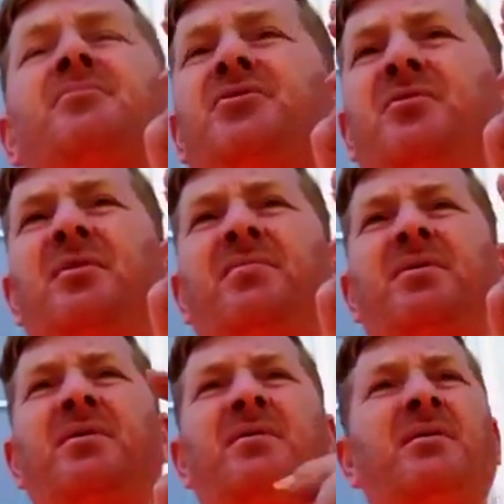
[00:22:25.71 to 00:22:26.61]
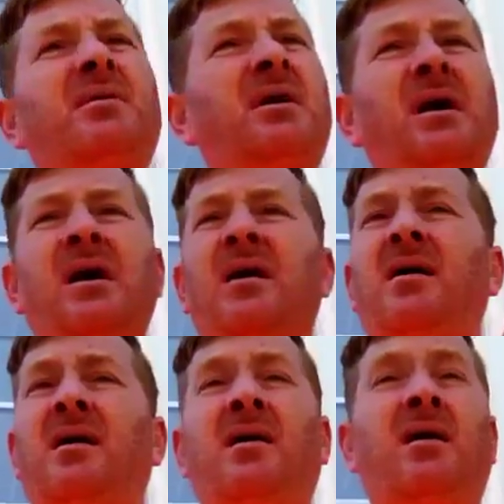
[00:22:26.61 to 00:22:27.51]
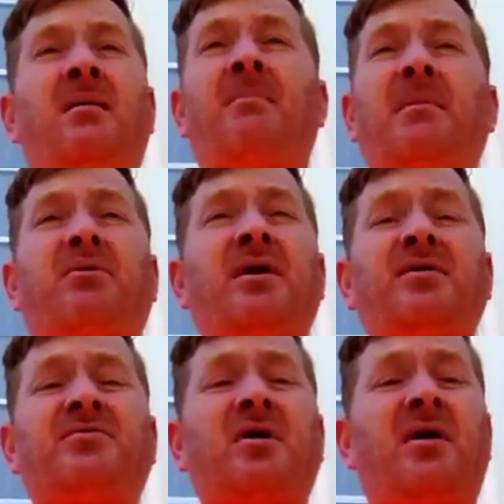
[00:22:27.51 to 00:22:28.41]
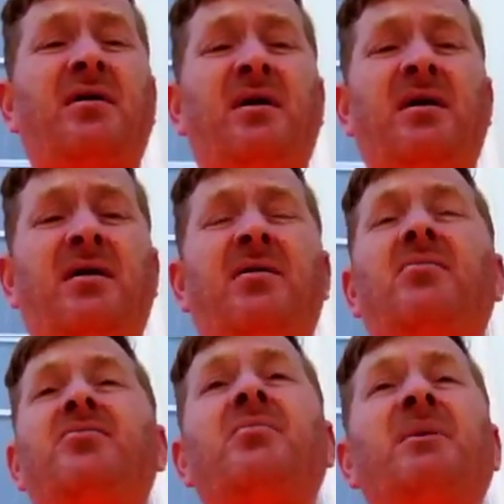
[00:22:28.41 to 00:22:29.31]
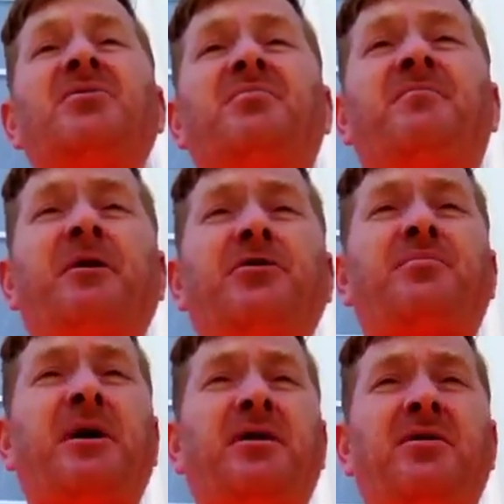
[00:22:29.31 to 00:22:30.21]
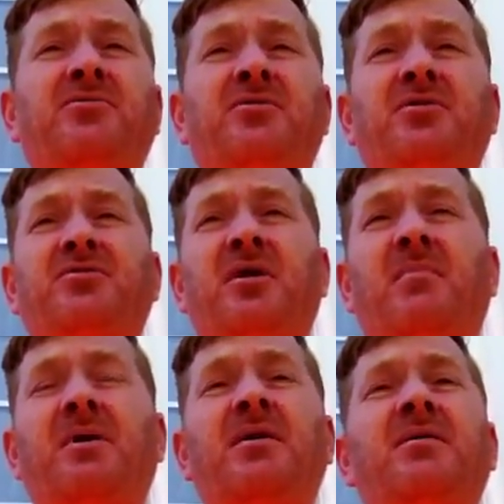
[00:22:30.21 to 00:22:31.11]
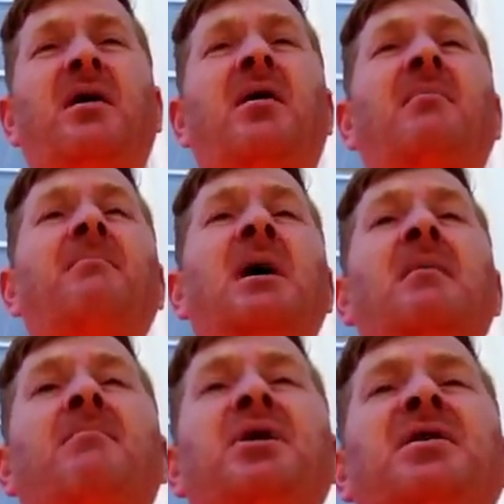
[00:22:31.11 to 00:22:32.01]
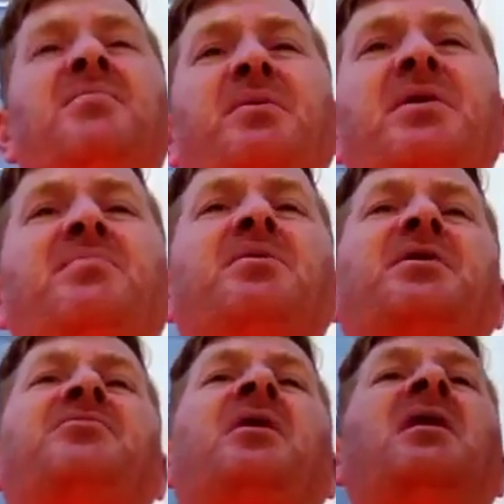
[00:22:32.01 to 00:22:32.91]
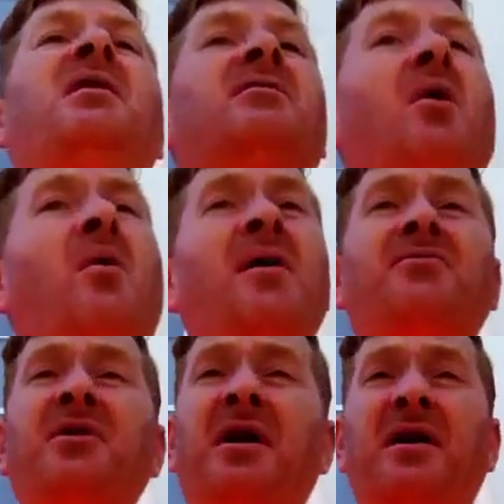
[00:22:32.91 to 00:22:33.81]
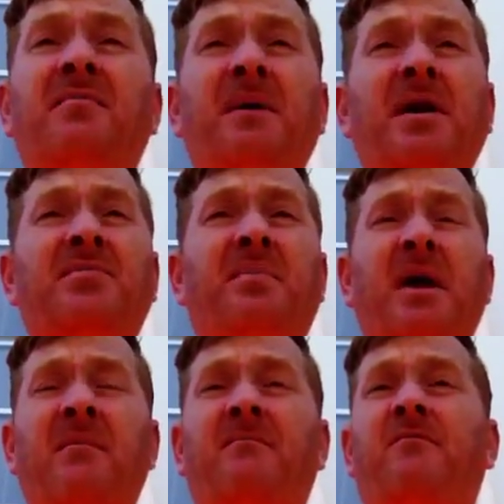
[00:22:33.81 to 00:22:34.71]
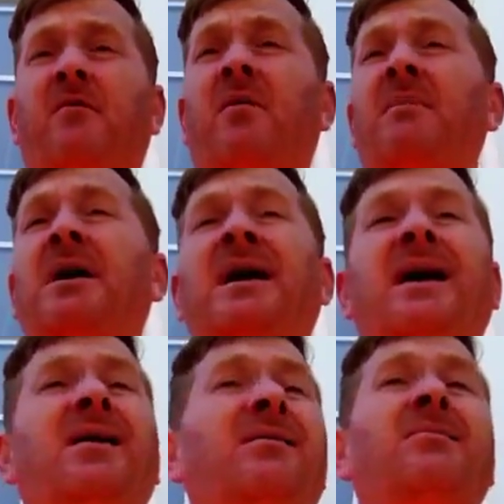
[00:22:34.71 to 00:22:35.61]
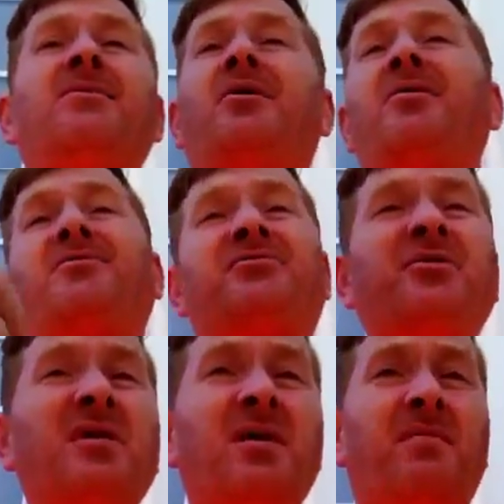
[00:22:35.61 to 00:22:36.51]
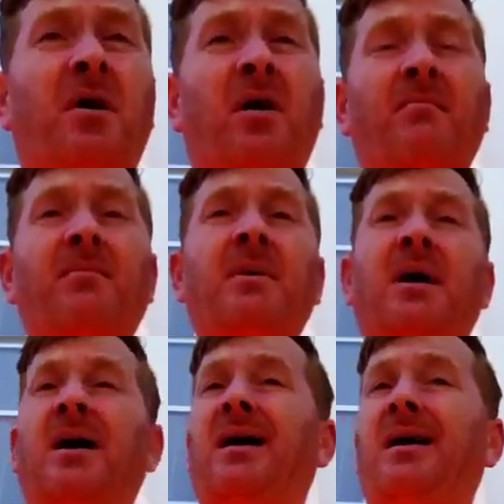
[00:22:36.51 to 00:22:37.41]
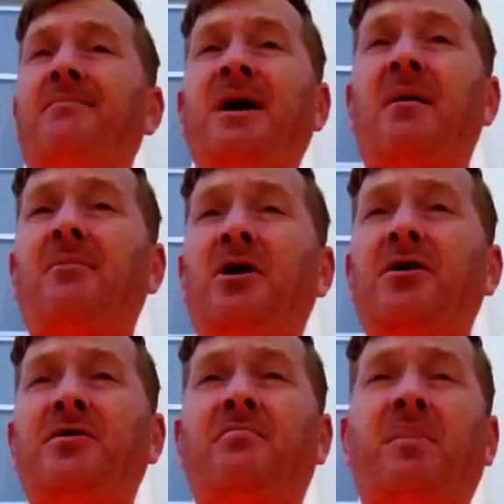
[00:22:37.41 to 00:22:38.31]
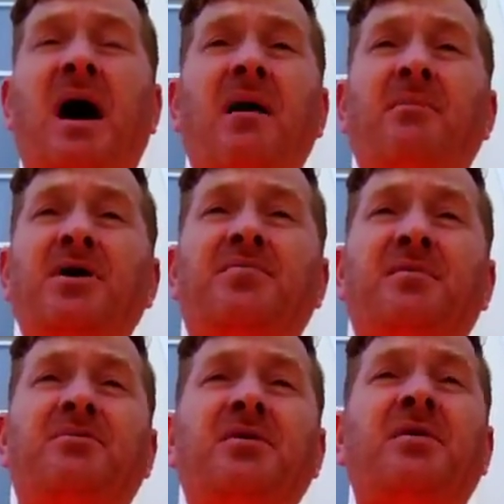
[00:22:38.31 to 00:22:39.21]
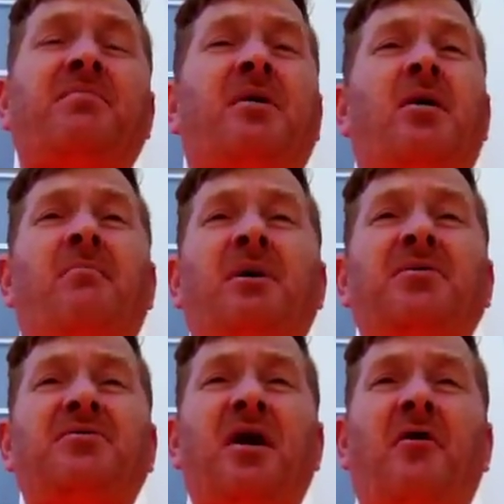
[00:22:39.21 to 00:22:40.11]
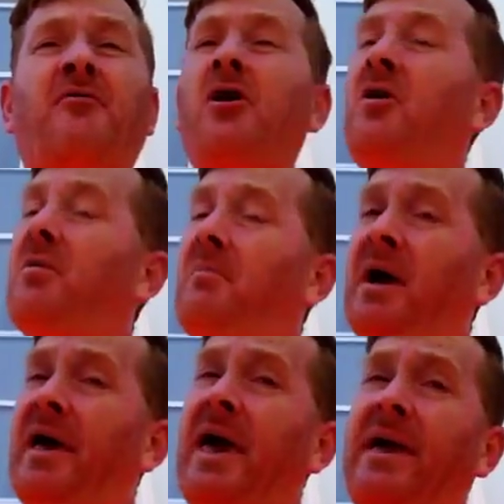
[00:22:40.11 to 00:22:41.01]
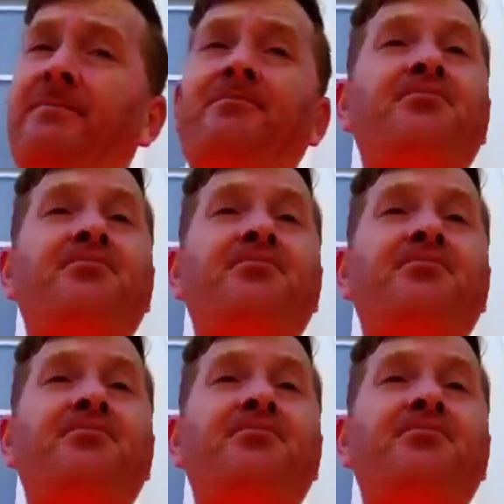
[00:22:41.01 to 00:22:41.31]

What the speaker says: sure enough, my brain is gone. I don't do much face painting, as you can tell. But please, please, please, go on to any face paint form. Hell, go to Silly Farm. I'm not one to buy much from Silly Farm myself, but hey,